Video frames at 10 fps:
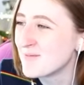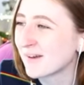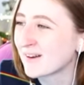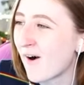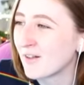I
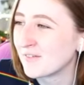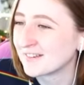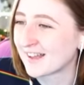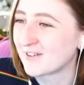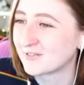made all of
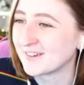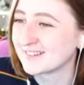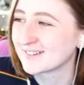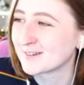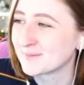his
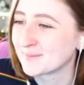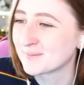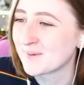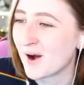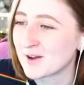outfits
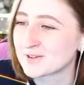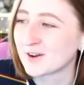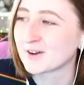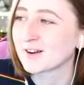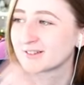hot
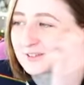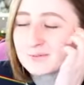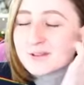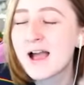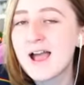dog costumes.